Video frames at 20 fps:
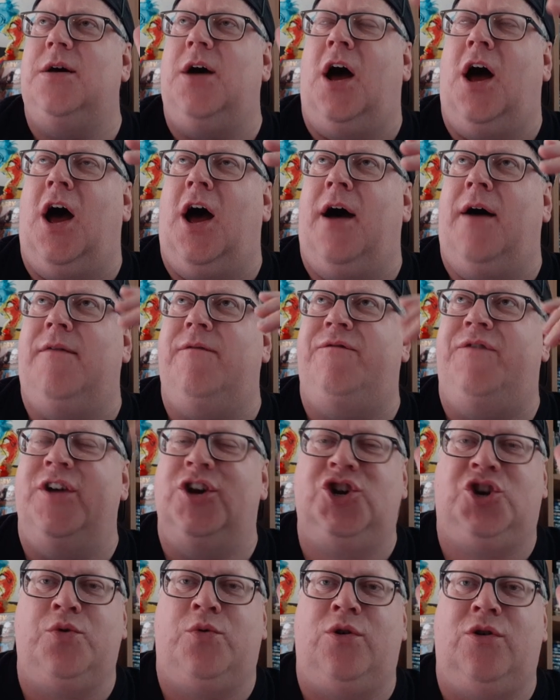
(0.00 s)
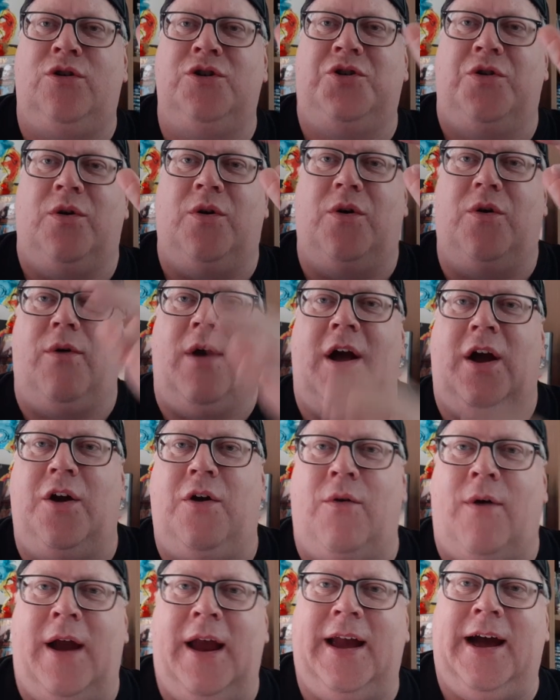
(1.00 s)
visuals or a
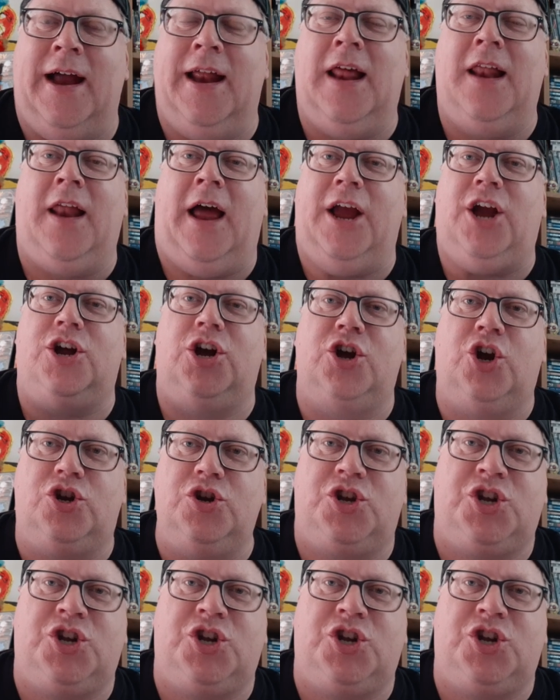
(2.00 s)
great kind of like